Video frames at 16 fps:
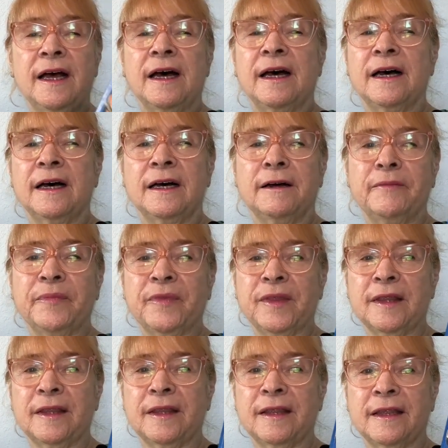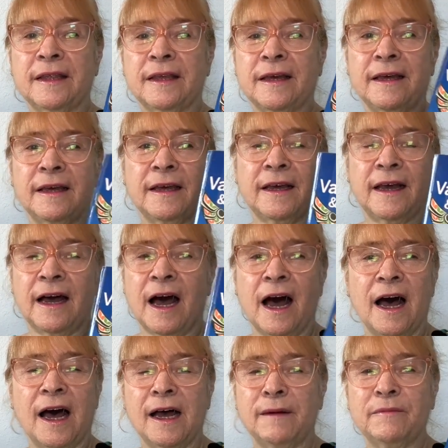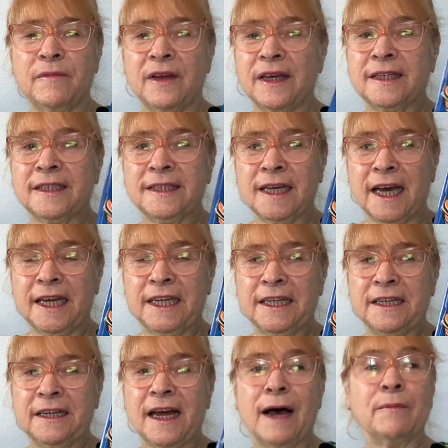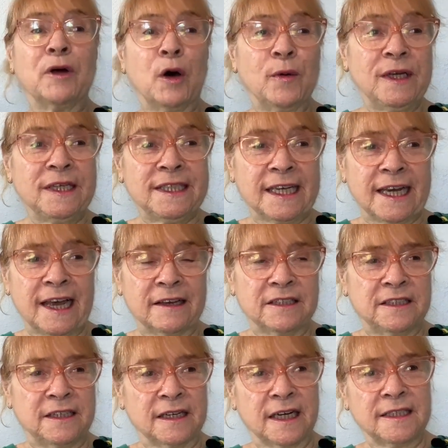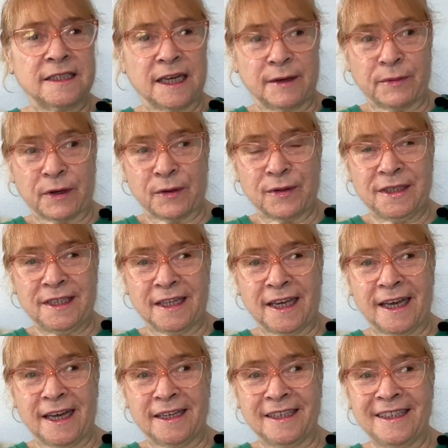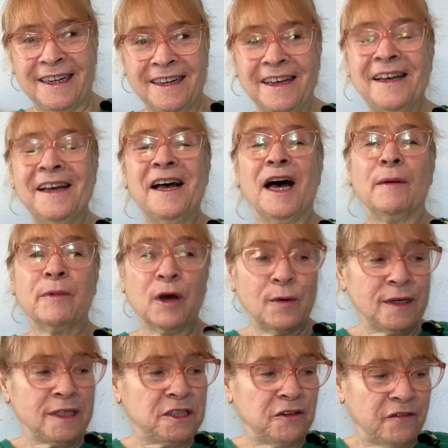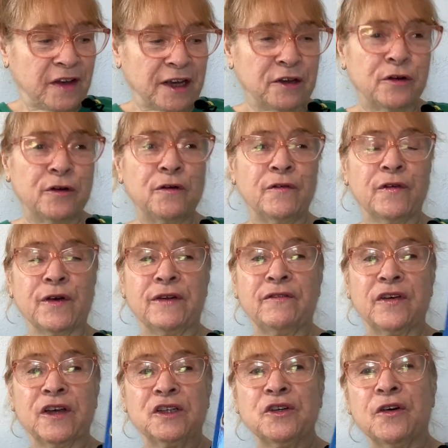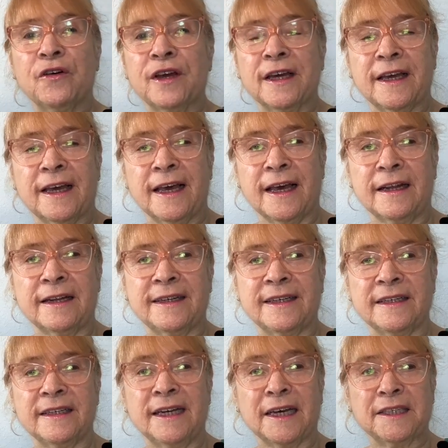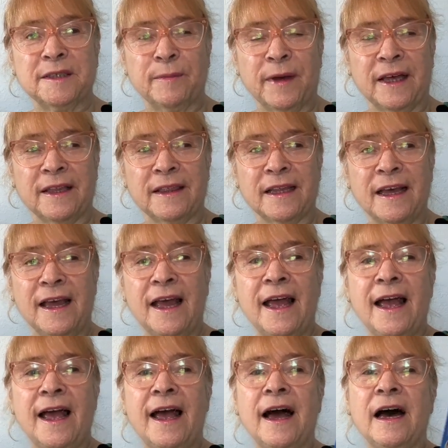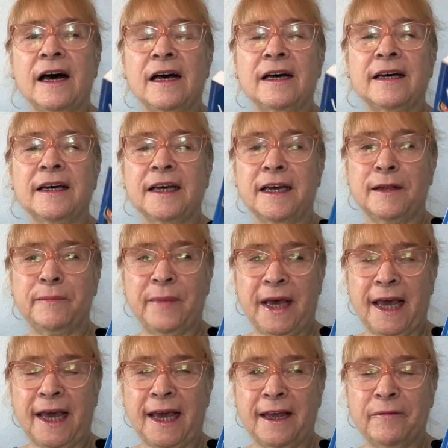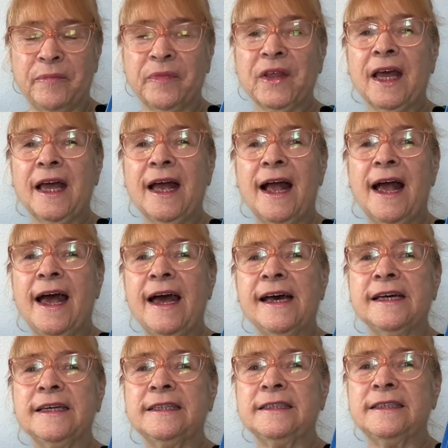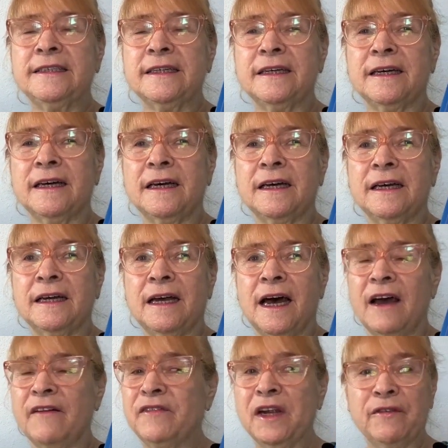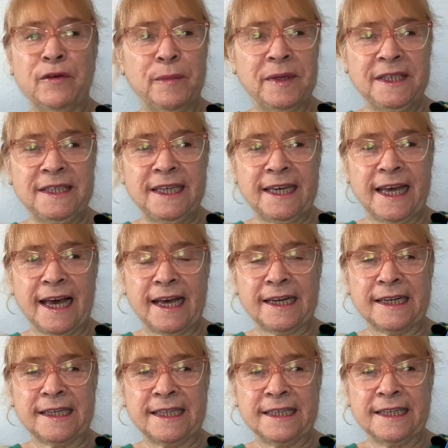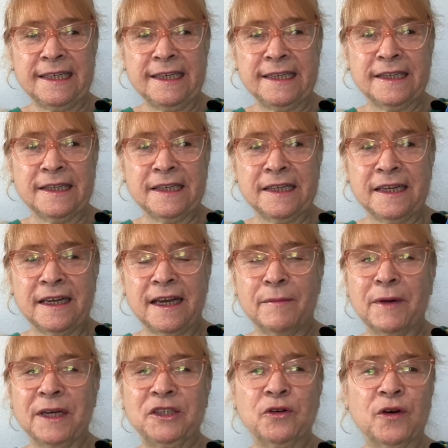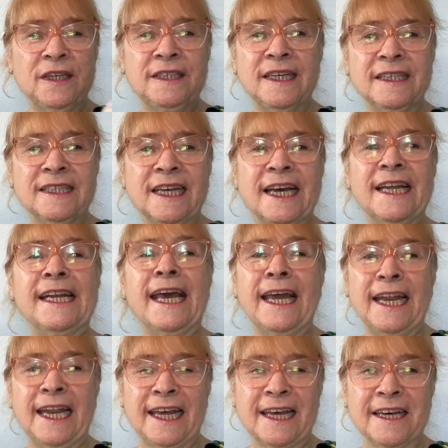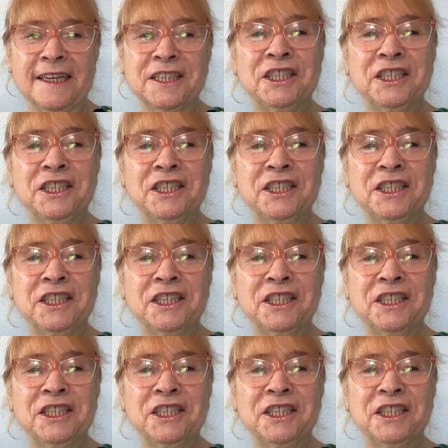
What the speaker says: I'm excited. I'm going to, did I say I'm going to Canada? I'm going to Vancouver and Victoria, Canada next month in May. And I've never been to Canada. My daughter says Canada.